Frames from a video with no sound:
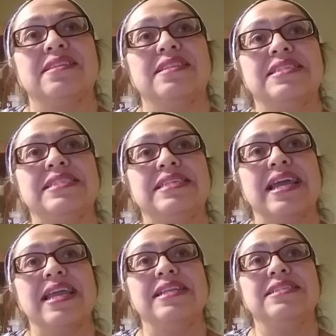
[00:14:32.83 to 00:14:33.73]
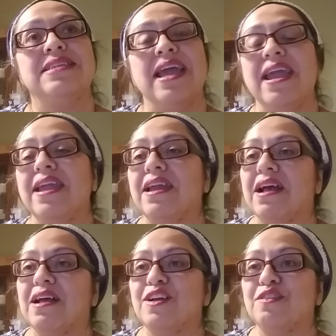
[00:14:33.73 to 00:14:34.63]
second day
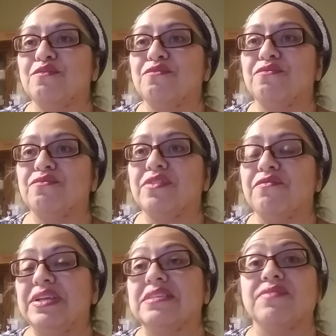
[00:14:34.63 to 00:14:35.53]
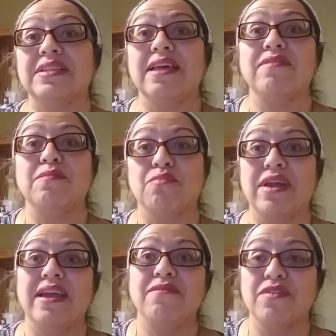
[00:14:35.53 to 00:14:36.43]
of the Feast of Unleavened
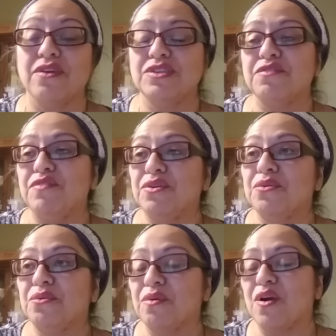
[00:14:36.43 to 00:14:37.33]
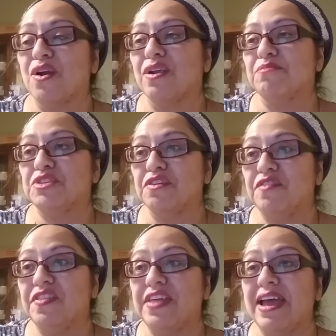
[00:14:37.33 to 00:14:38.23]
Bread. For those of you who are
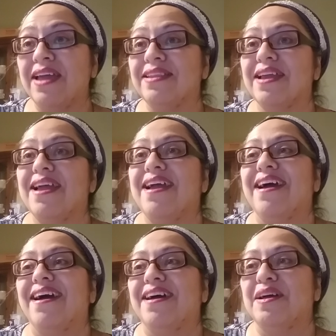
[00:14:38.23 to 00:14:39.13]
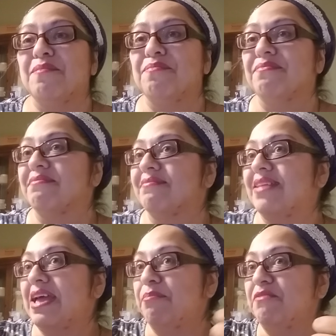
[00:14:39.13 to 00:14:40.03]
observing that,
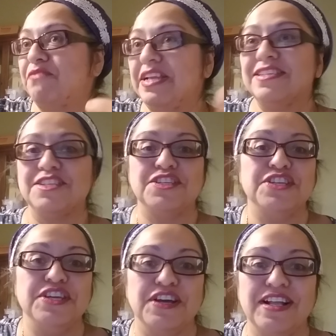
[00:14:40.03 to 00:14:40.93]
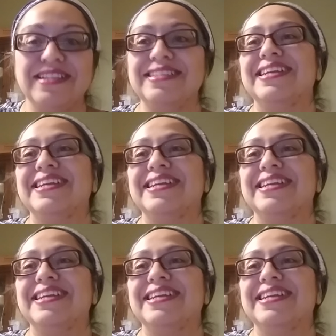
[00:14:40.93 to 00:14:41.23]
happy feast to y'all.